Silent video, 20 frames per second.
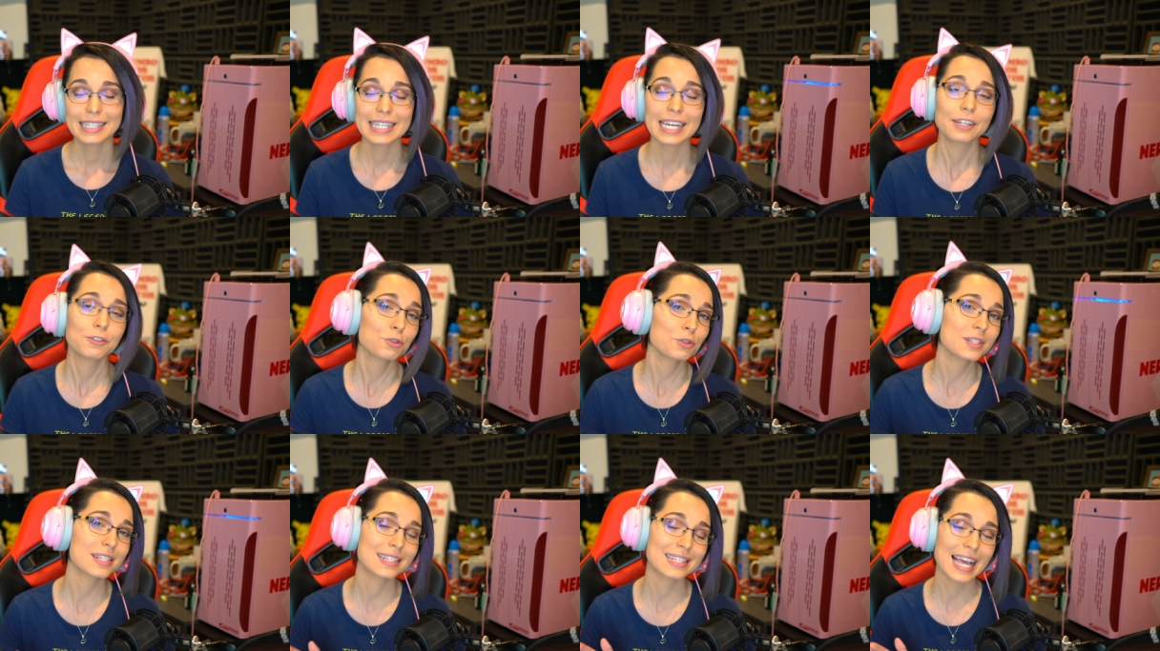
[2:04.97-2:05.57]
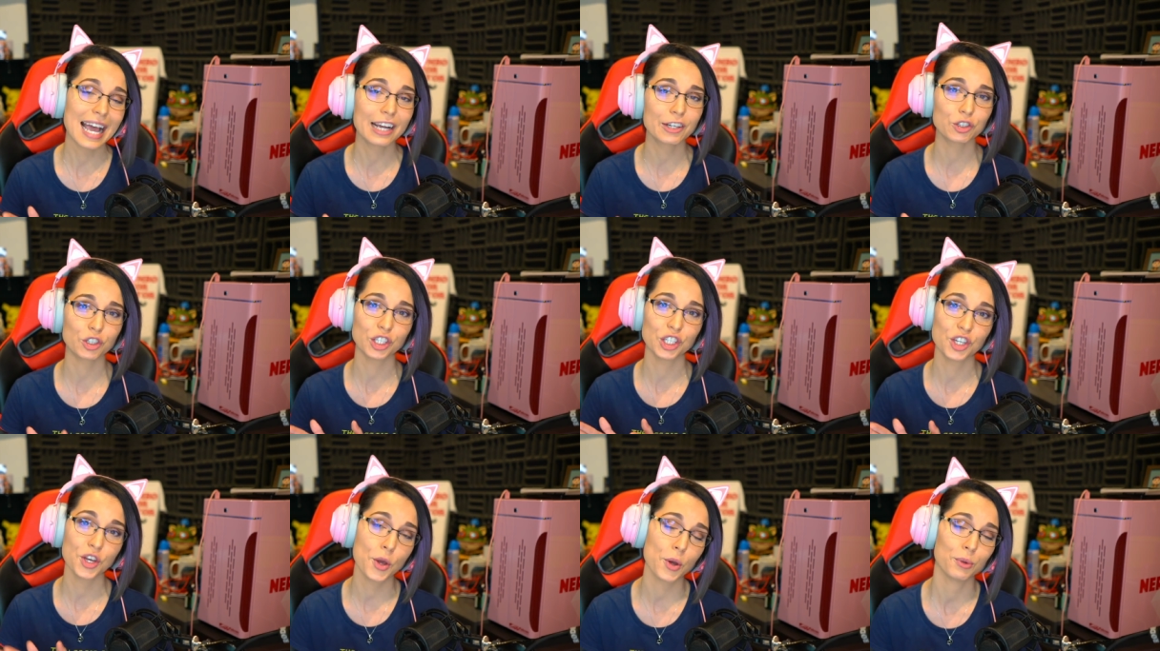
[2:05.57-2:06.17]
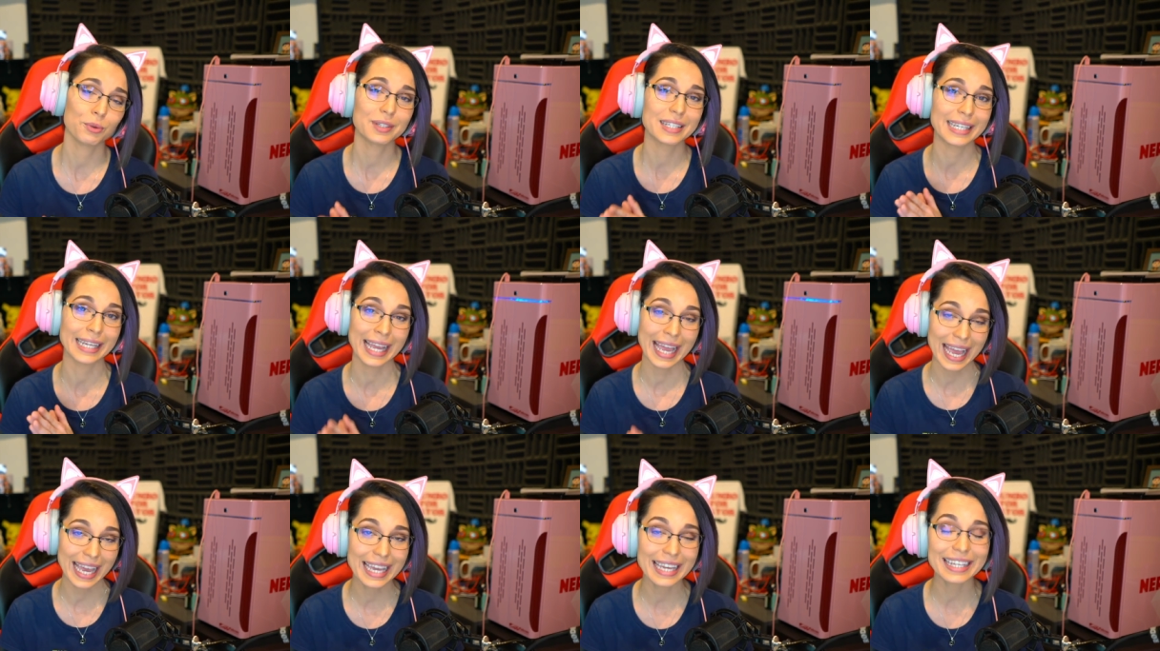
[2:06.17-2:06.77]
Tetris is actually known to
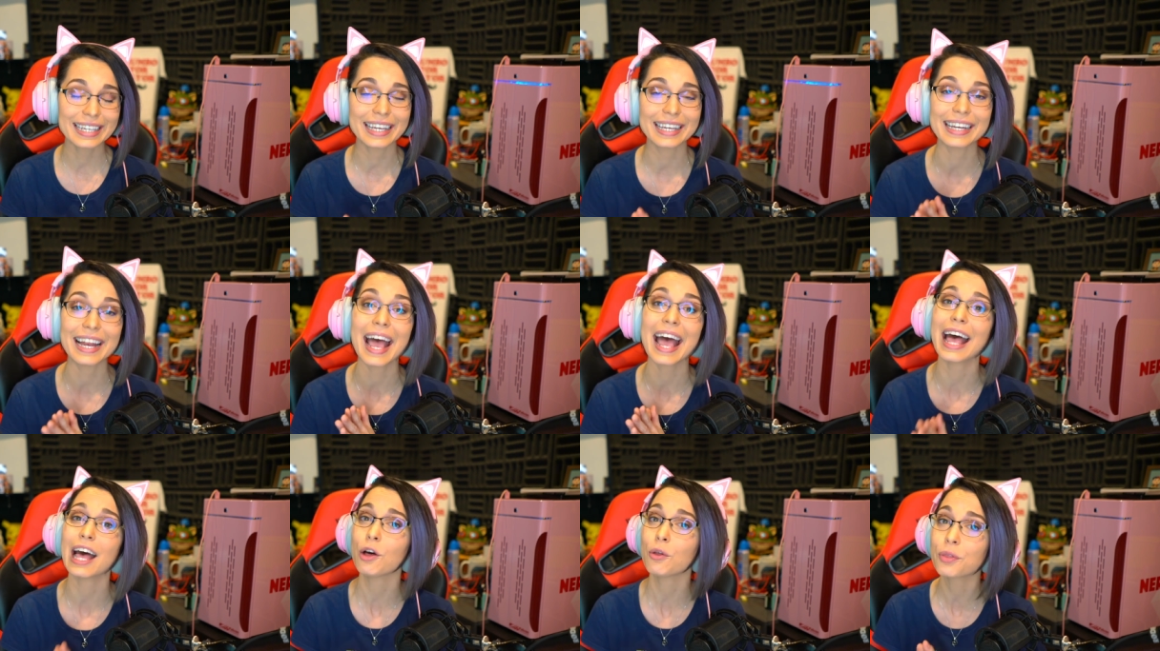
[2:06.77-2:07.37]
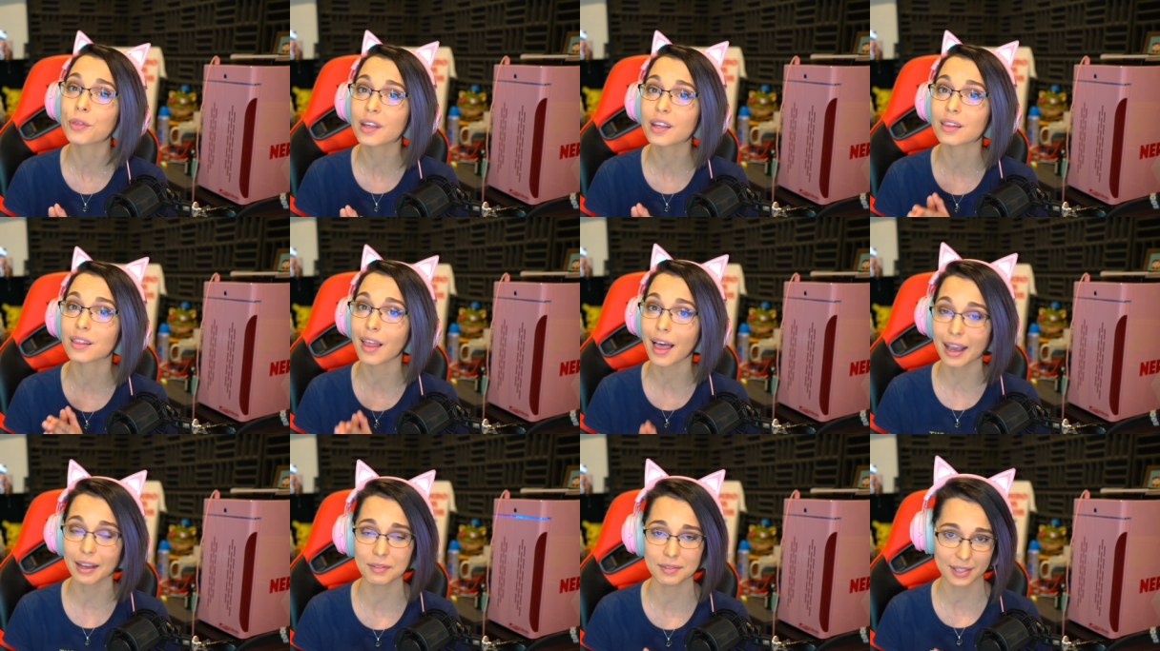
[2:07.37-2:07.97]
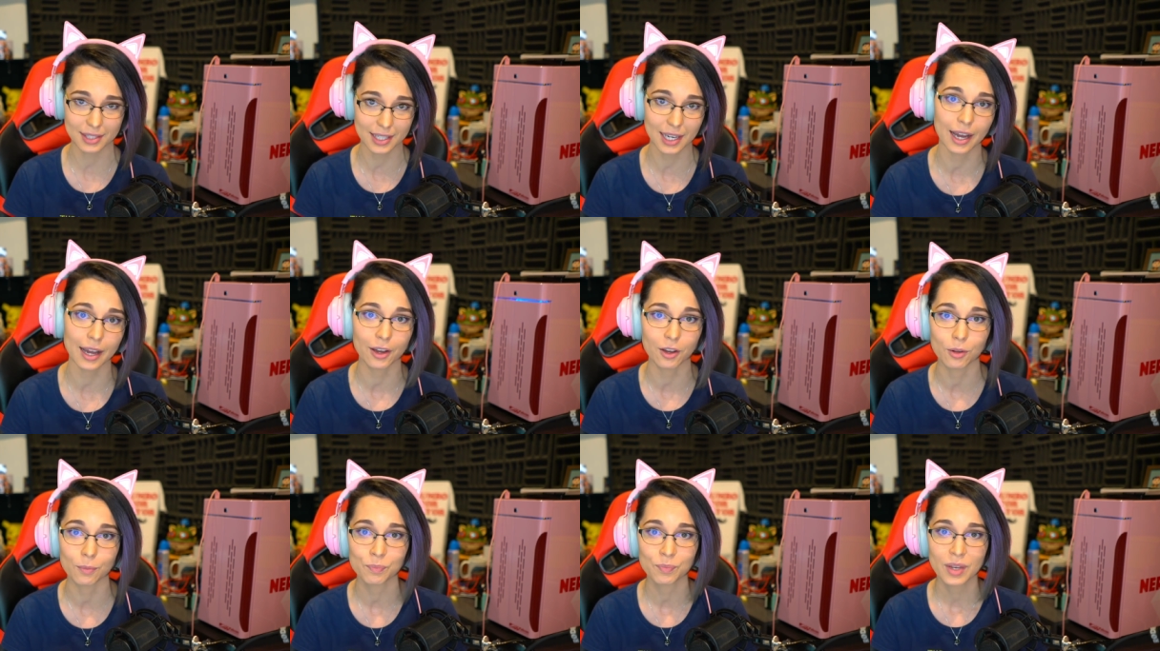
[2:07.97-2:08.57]
aid in a healthy lifestyle.